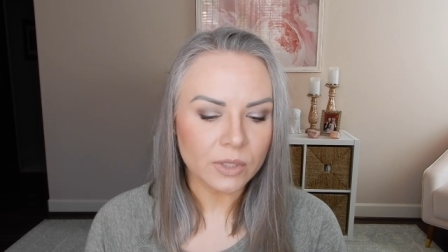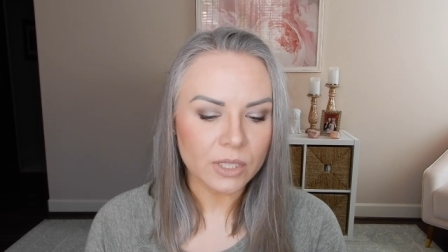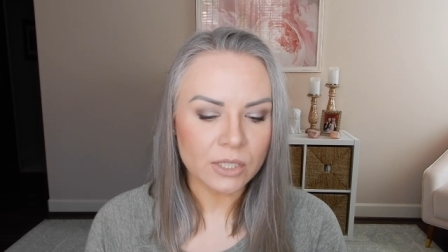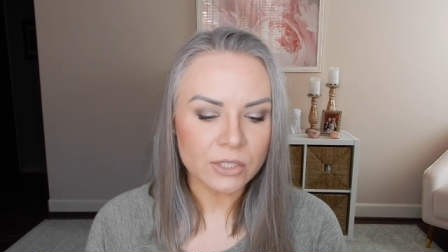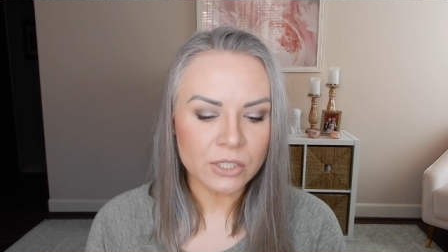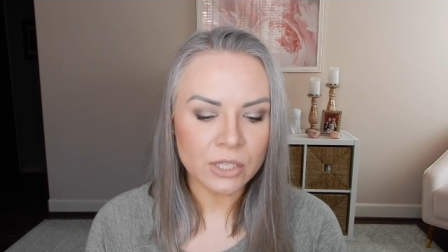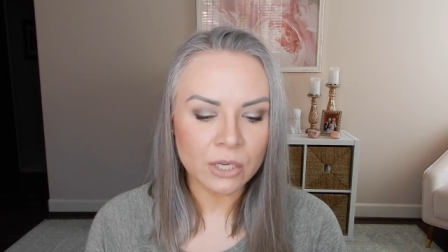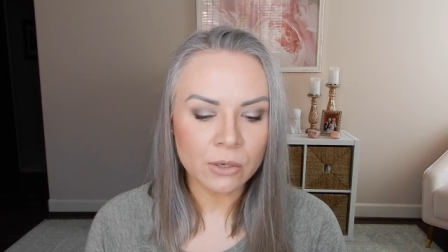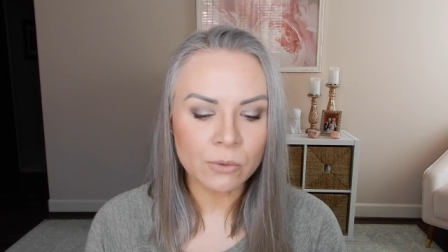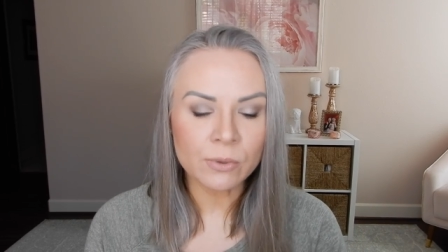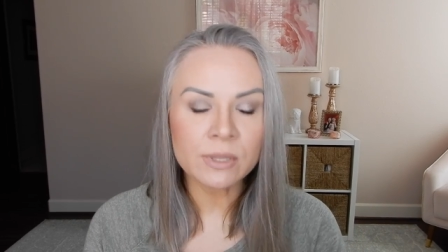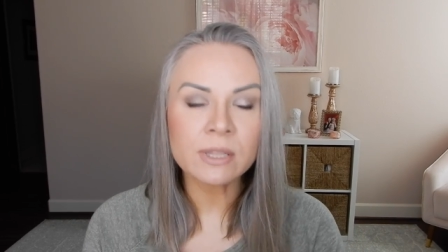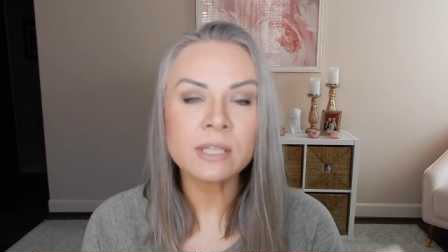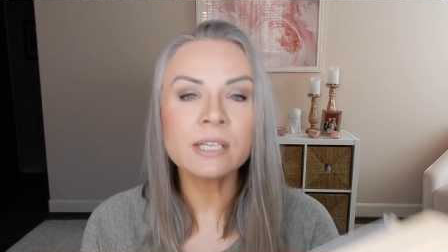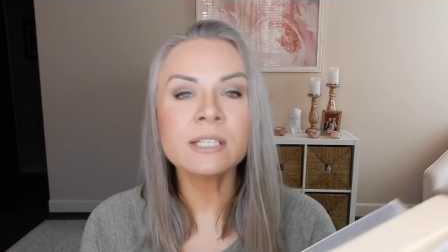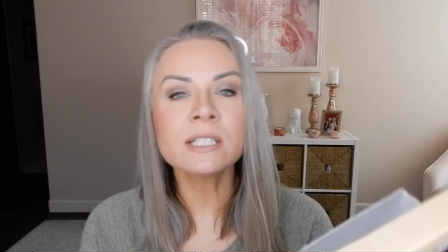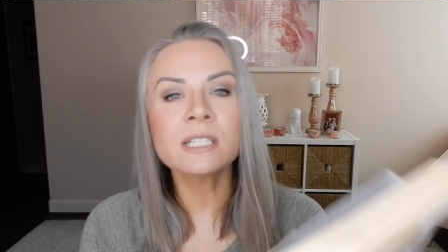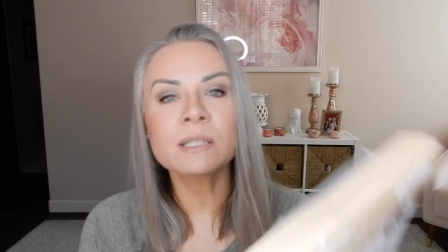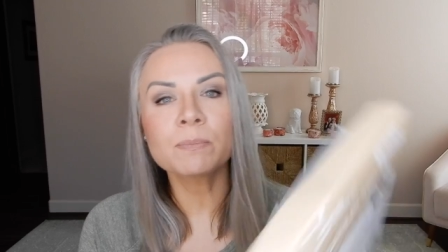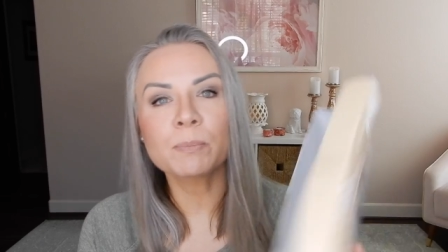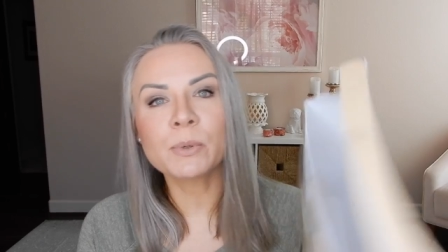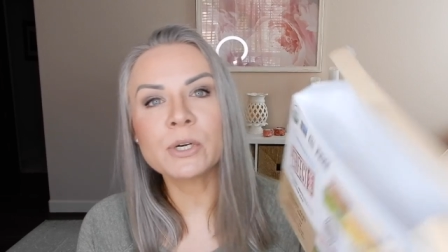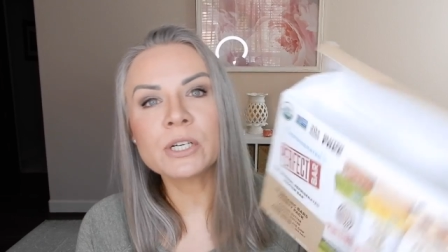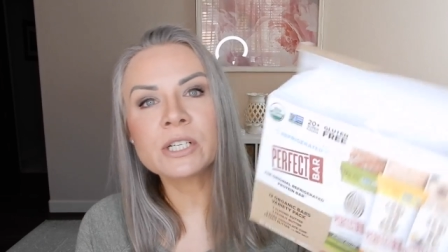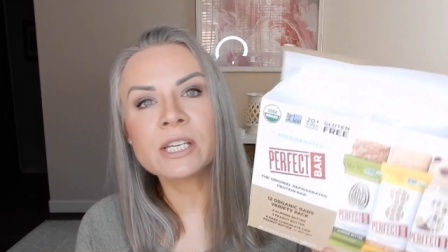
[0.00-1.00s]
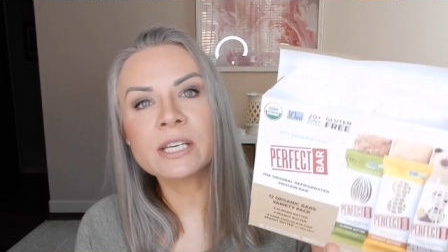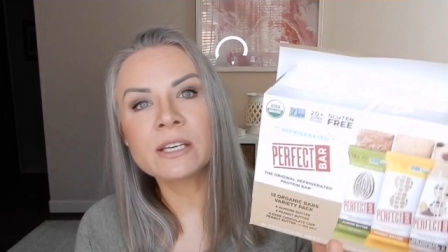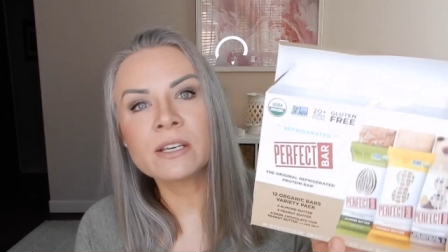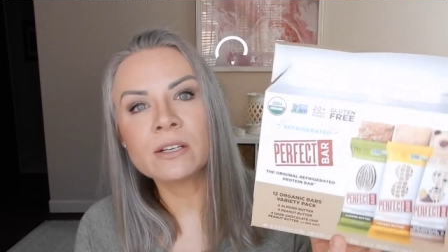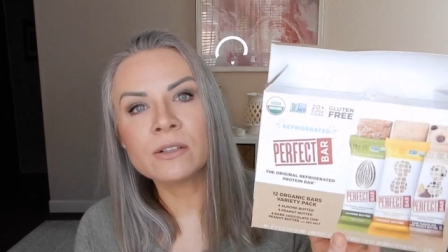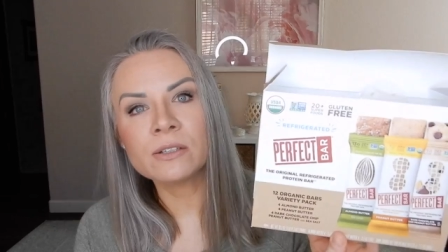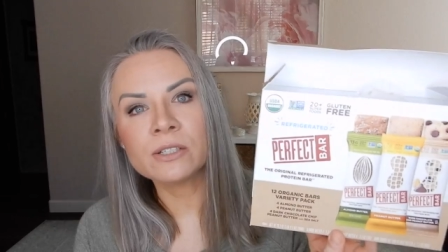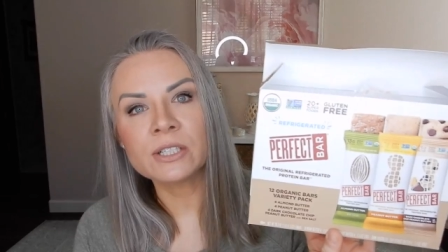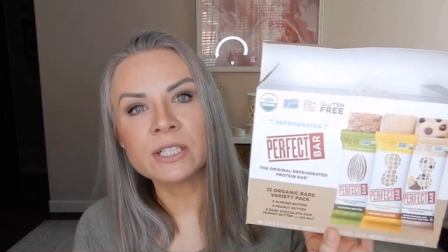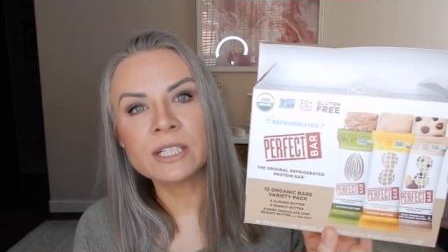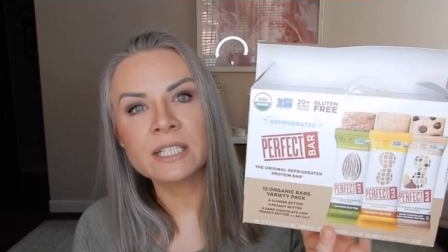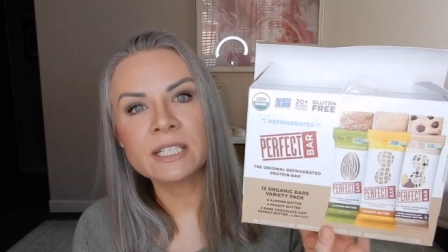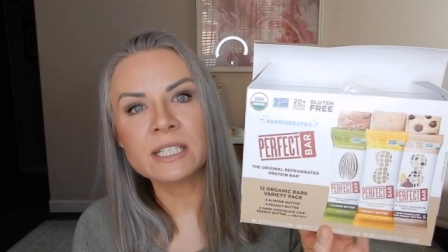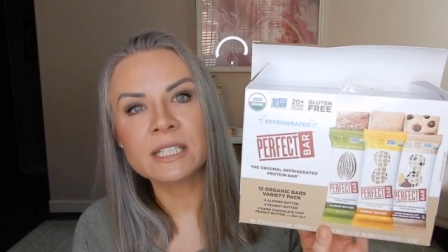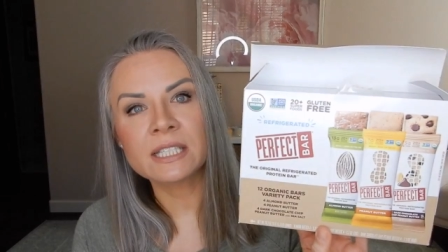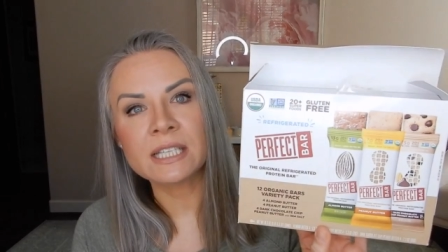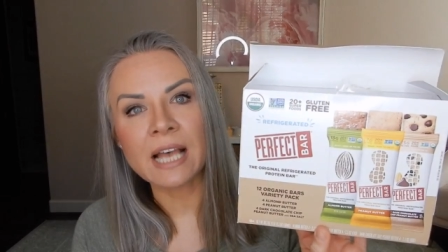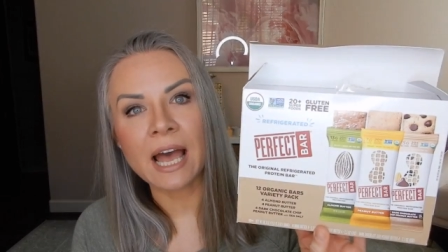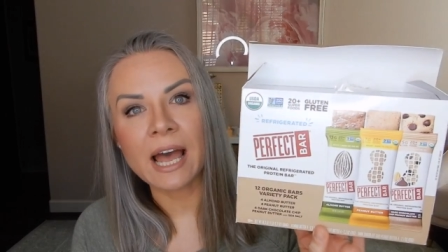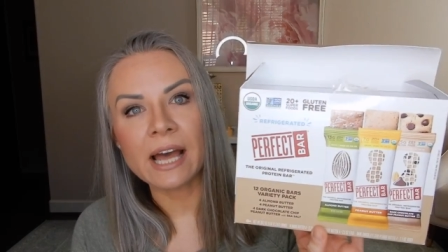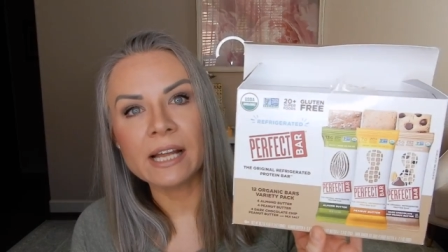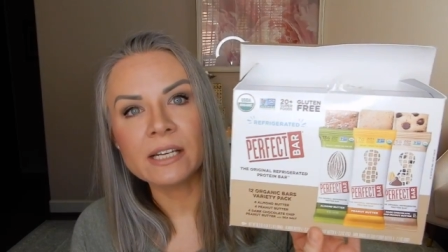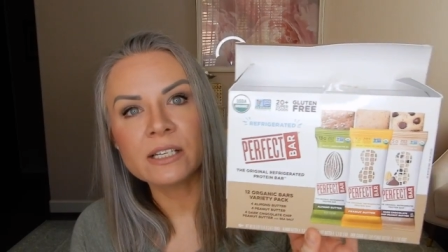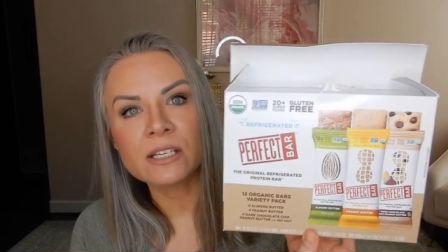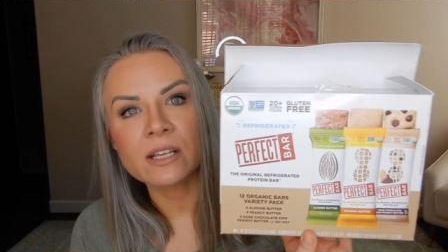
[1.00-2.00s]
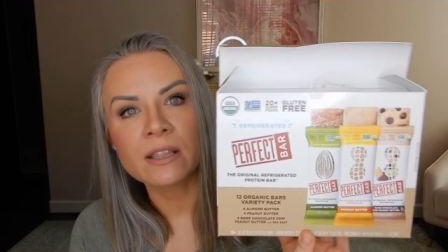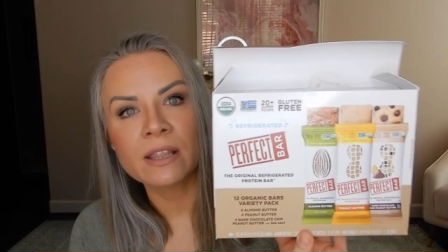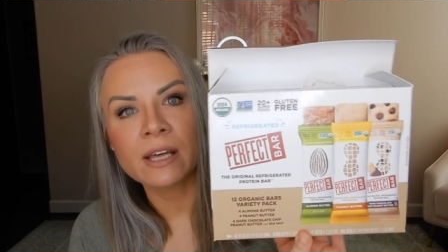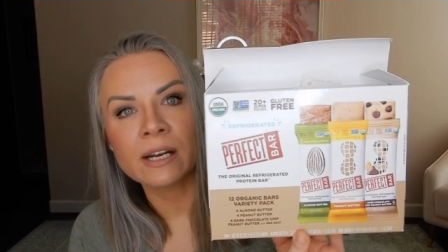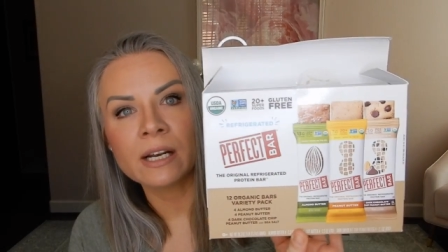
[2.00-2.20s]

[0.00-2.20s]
so this particular set